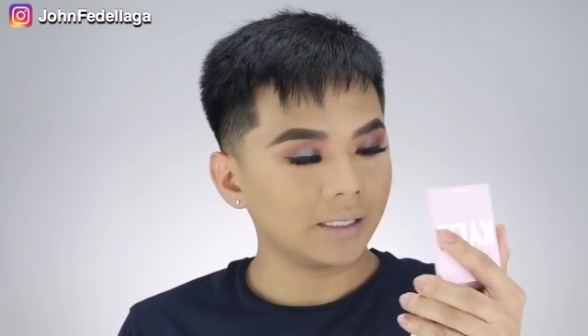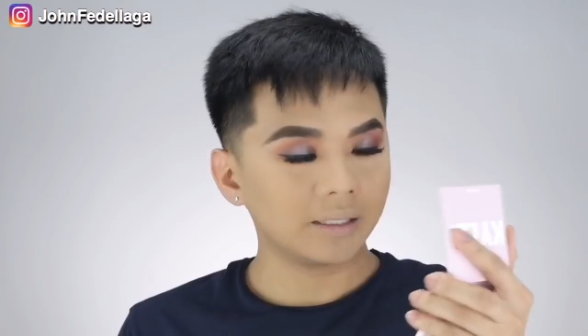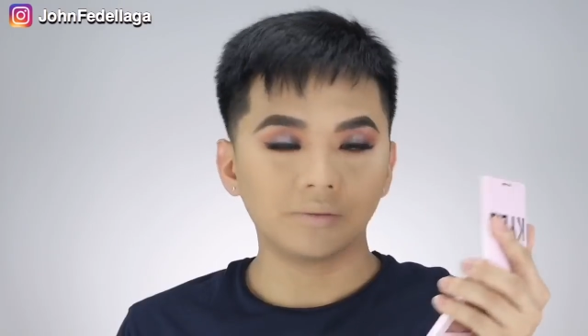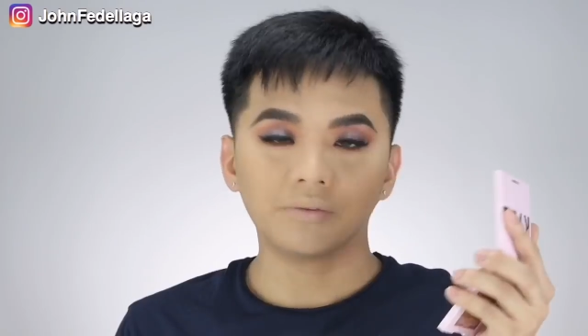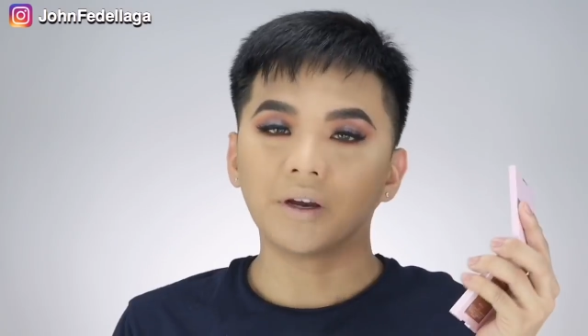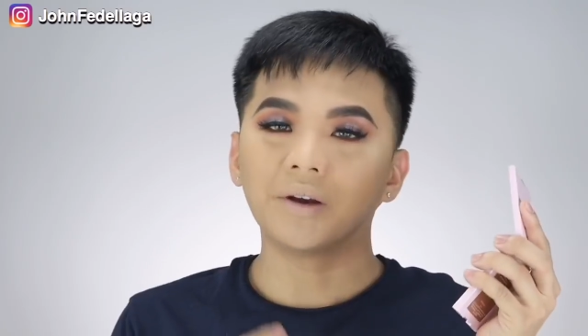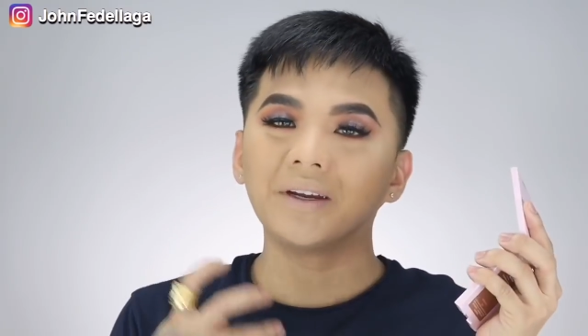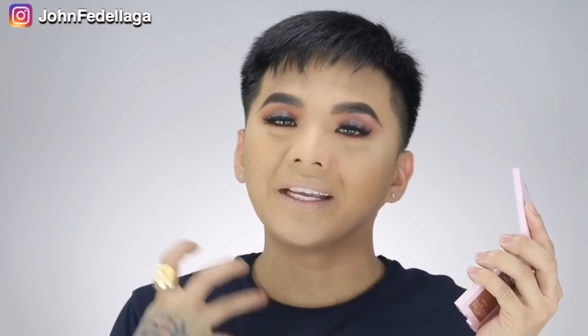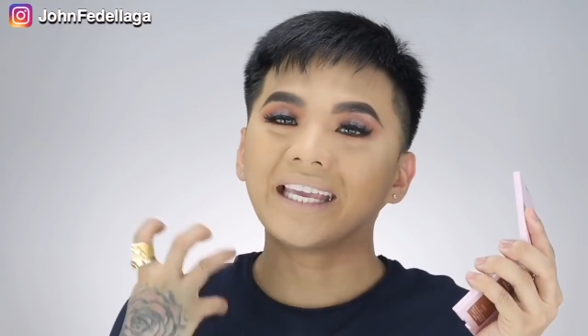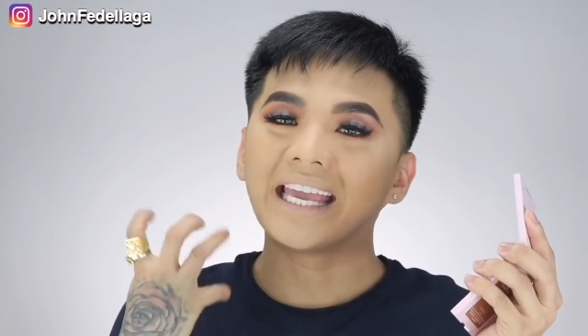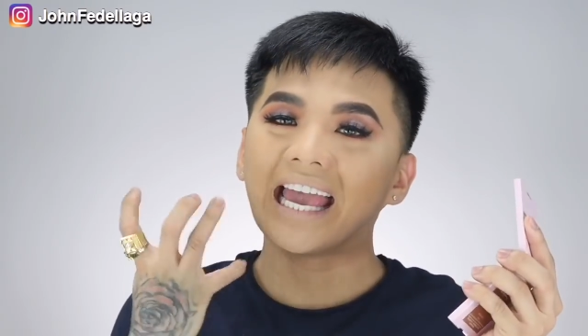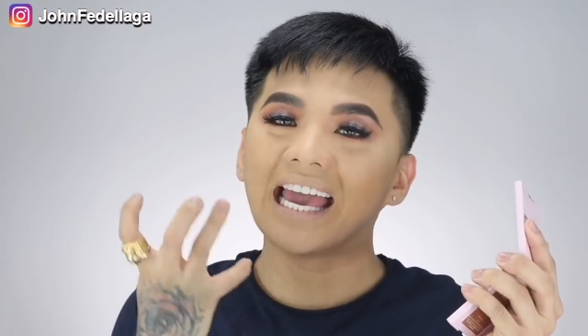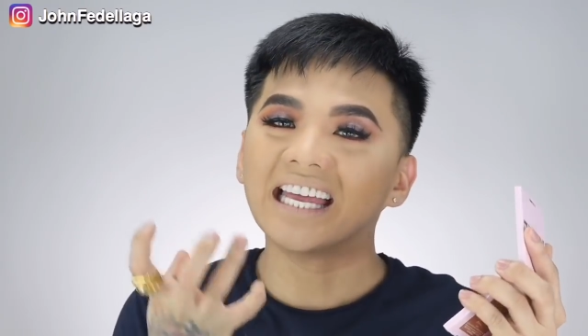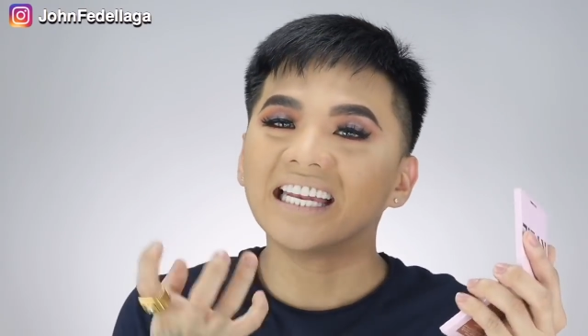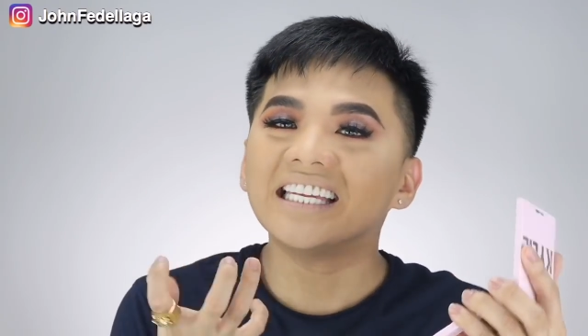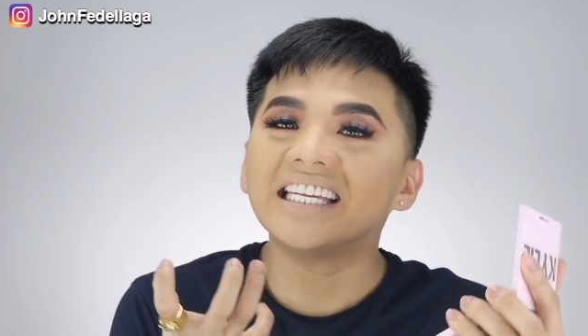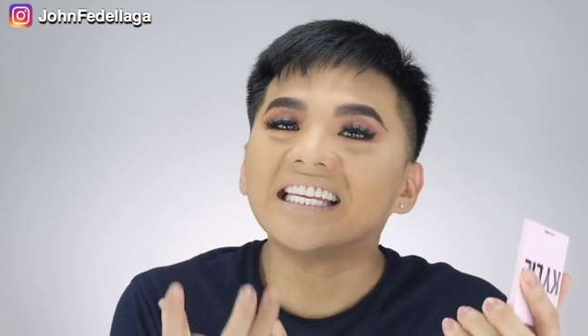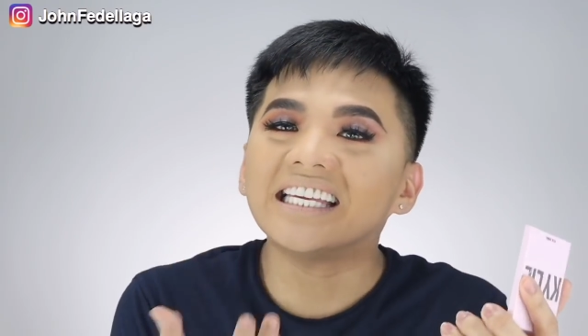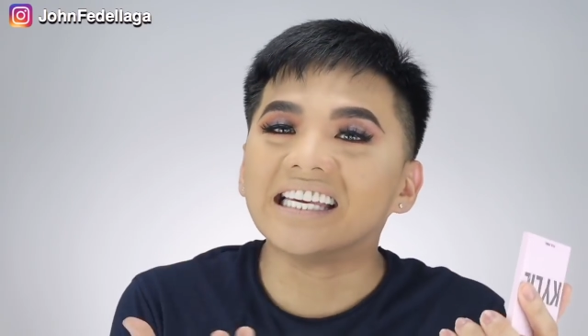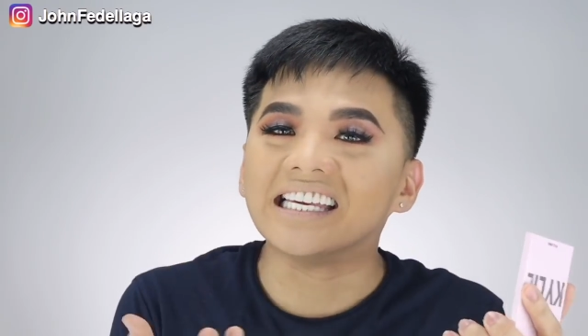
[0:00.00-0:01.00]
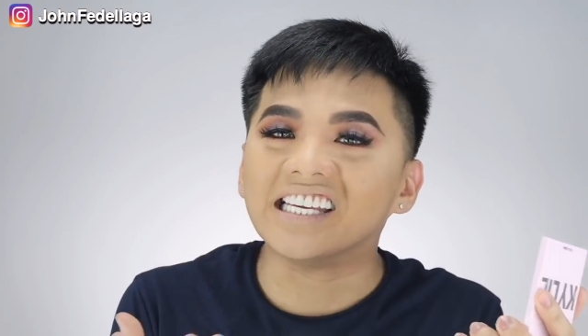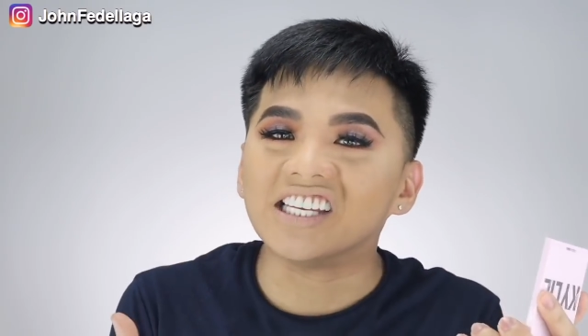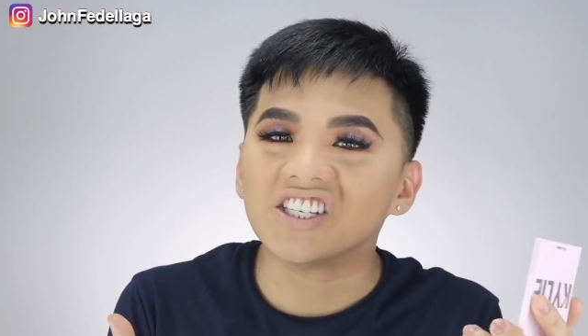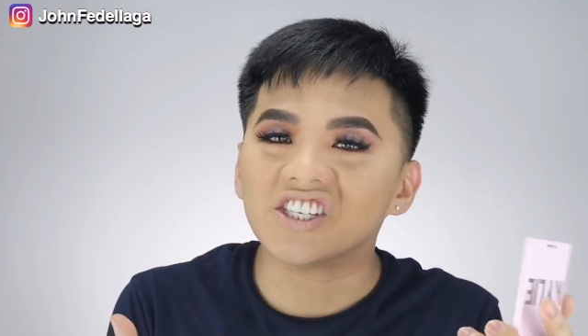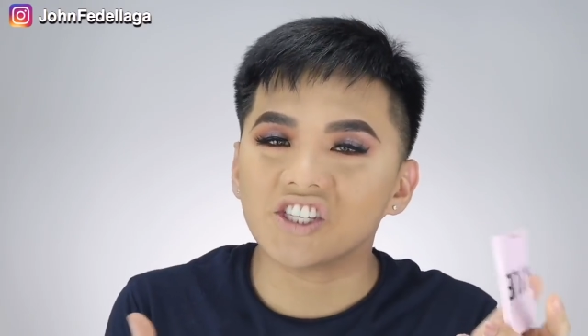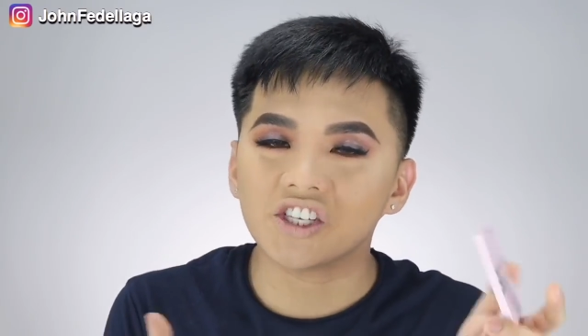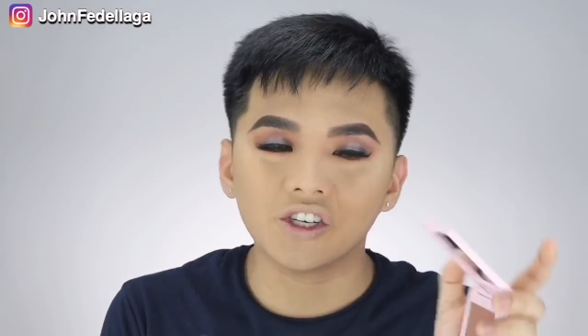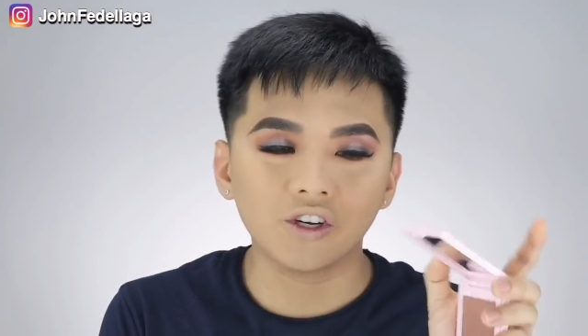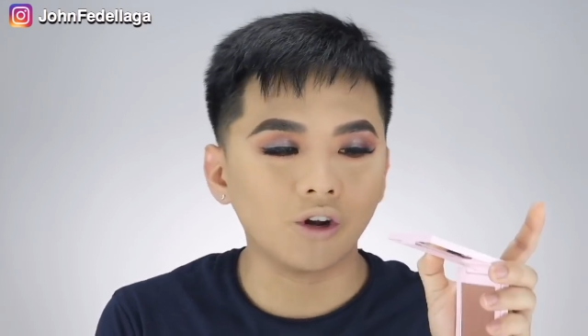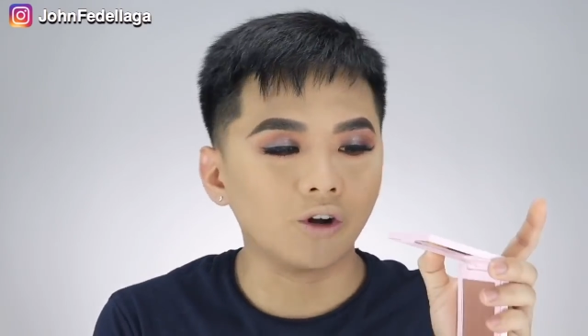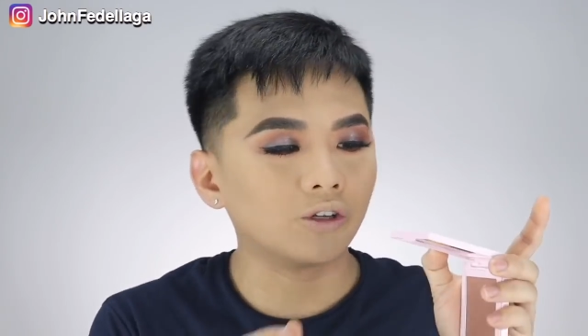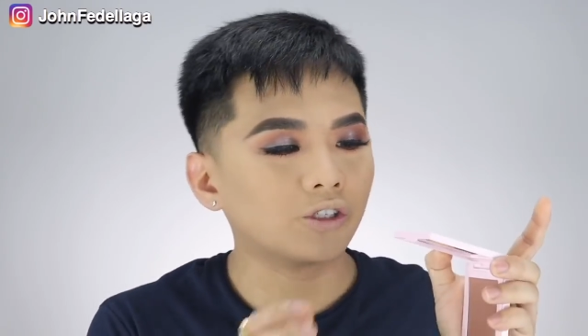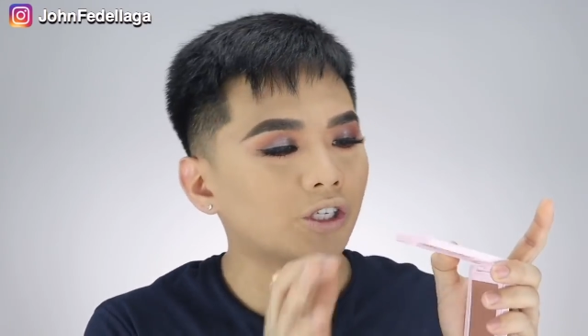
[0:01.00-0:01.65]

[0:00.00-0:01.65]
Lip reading: It's very candy-ish, you know?